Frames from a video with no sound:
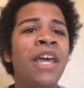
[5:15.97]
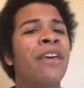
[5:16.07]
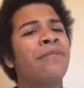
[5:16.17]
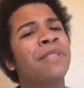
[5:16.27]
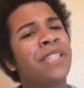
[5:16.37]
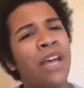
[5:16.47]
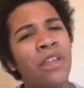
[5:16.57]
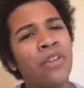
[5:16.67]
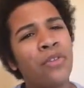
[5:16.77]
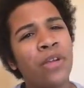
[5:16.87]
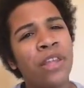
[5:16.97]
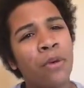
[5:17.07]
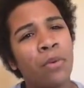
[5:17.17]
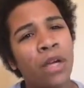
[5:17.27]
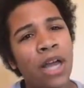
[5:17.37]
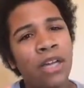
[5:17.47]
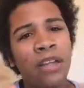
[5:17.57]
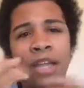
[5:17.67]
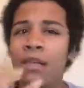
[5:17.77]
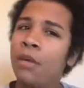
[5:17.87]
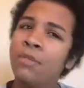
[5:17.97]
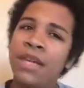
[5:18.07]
It was the other three that were kind of like clumped